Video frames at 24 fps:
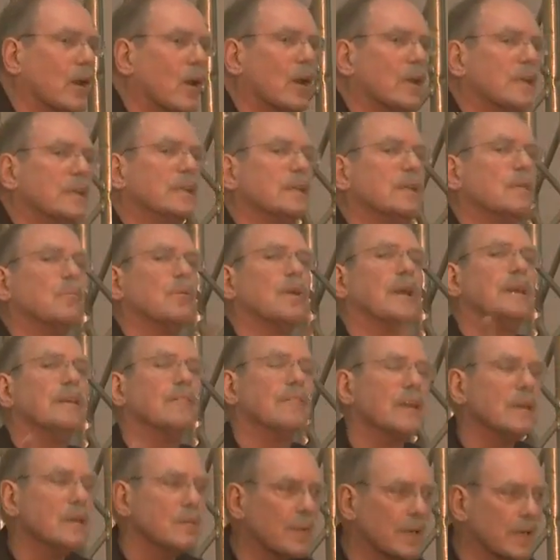on in the brain
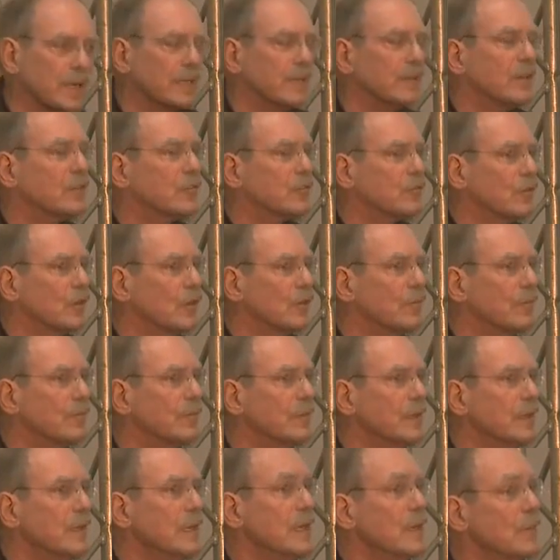of anybody in this room
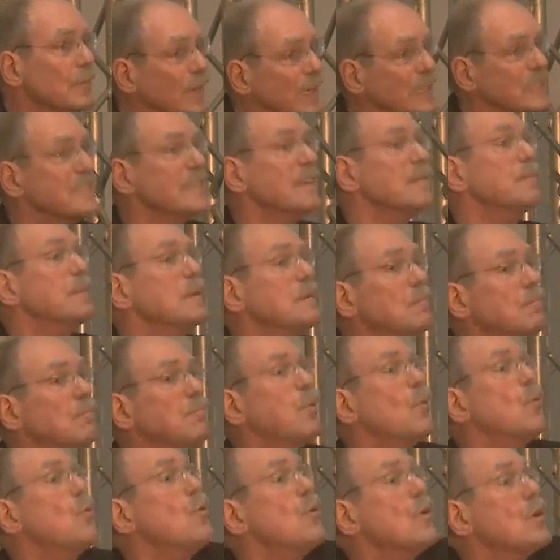because they've been
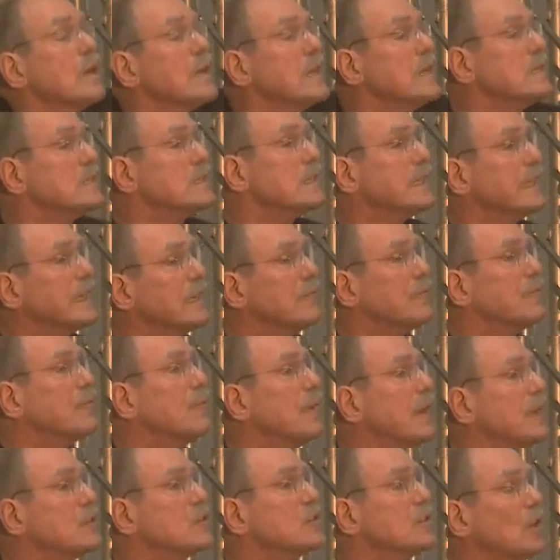born into the
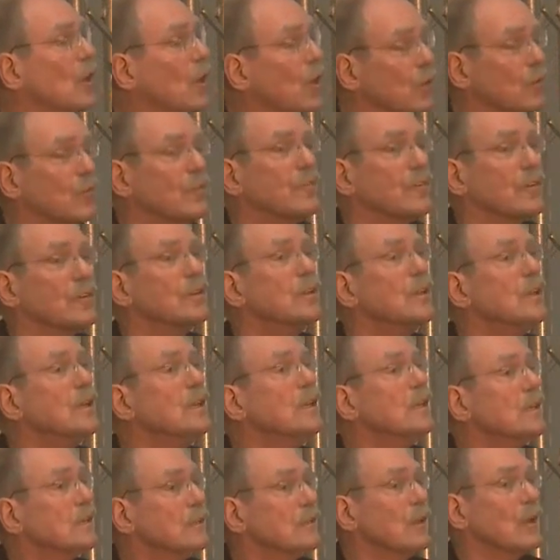information
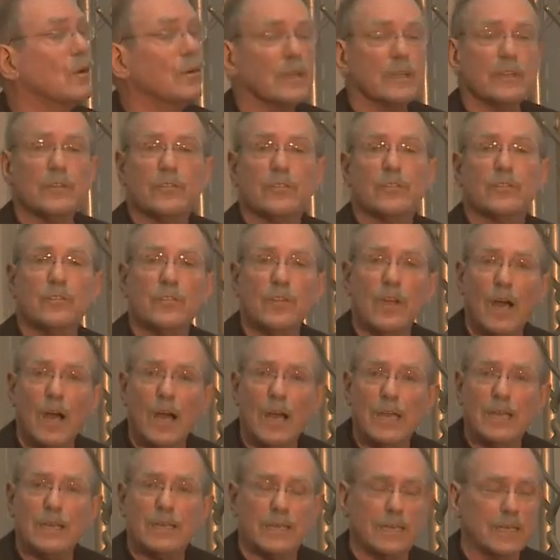overloaded
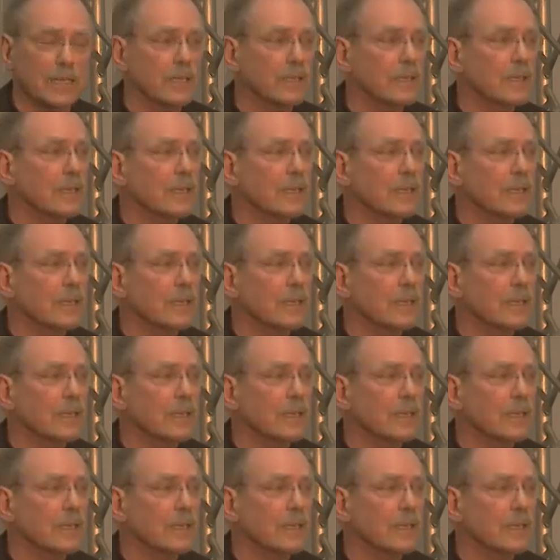society.